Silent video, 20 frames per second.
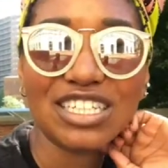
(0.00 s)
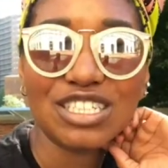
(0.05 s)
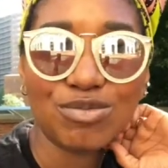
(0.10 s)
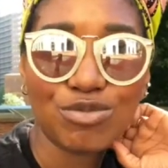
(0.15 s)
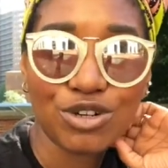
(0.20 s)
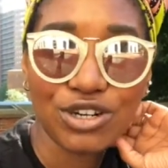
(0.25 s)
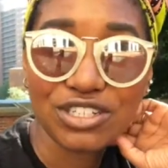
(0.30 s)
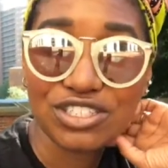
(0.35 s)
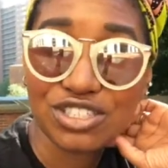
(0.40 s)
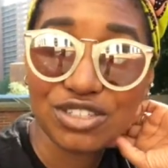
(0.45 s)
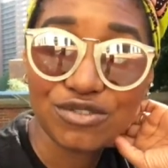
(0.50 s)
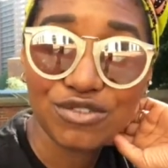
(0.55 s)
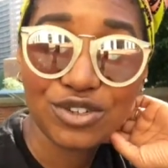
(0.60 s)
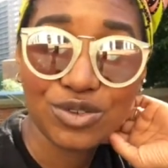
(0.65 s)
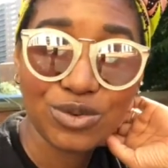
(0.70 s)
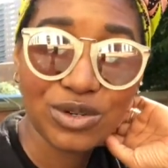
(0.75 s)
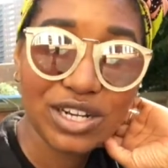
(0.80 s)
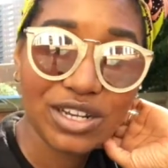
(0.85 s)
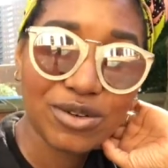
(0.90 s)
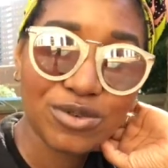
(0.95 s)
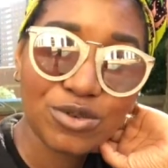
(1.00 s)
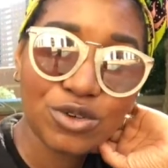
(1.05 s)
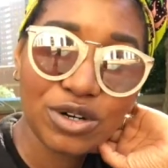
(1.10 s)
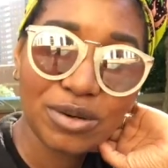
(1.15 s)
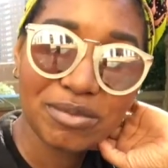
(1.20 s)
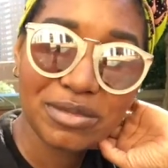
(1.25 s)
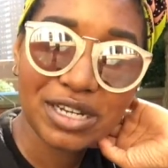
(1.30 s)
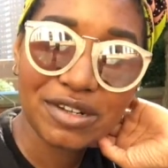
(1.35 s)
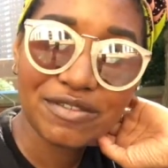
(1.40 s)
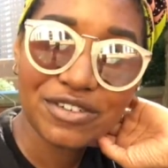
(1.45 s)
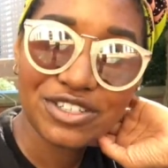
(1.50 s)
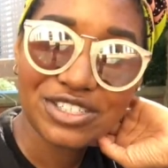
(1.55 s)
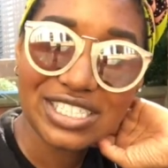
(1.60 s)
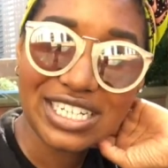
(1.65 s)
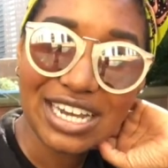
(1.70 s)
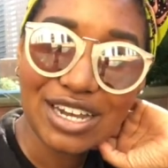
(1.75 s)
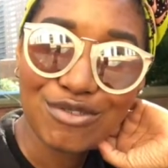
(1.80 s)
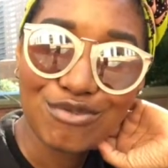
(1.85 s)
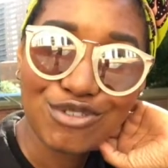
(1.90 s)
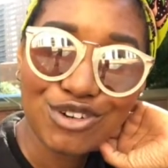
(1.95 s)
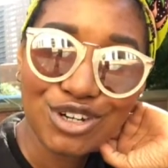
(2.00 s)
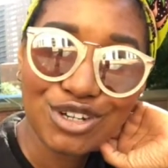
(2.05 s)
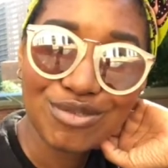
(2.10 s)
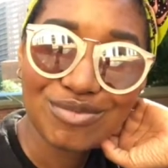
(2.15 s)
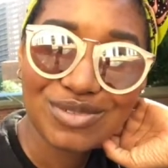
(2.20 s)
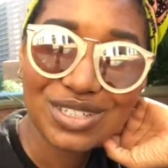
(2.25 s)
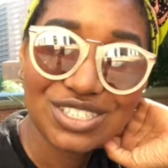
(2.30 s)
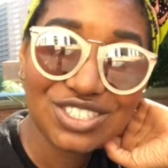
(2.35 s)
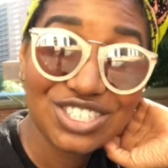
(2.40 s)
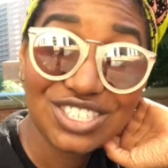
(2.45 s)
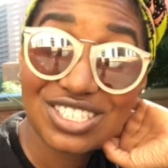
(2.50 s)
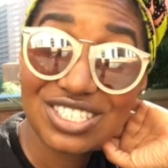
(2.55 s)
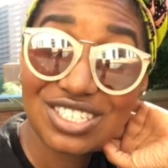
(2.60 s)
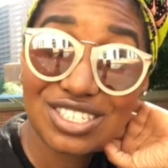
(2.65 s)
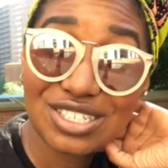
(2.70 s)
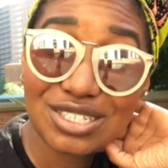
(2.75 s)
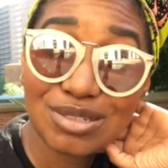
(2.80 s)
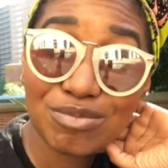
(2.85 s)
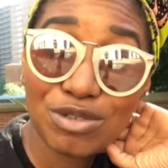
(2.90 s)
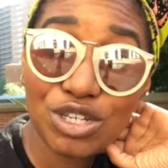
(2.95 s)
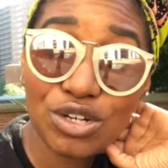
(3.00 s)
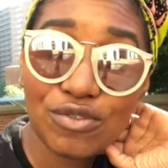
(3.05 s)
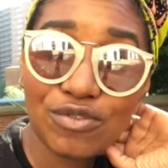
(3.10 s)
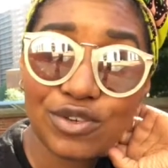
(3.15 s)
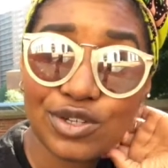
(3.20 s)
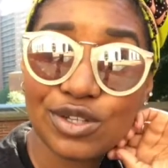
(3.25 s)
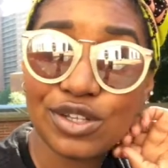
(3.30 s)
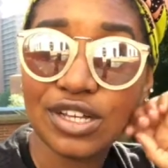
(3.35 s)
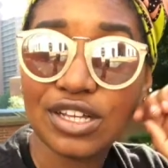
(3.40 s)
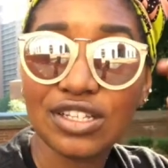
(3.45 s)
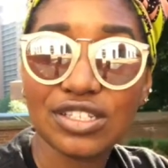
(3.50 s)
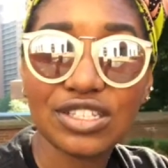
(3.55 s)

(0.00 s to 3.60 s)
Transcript: inspiration for when I wore my first afro, because she just looks beautiful.